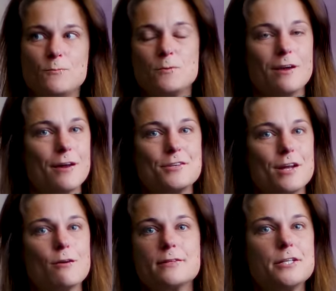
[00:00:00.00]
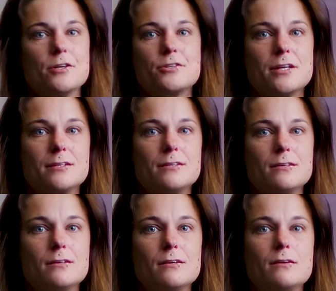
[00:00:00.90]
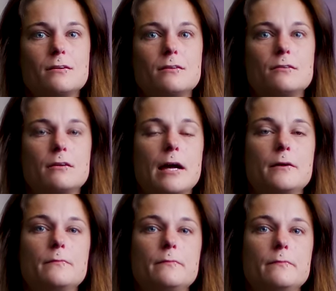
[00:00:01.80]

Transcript: You got to start with the children, right?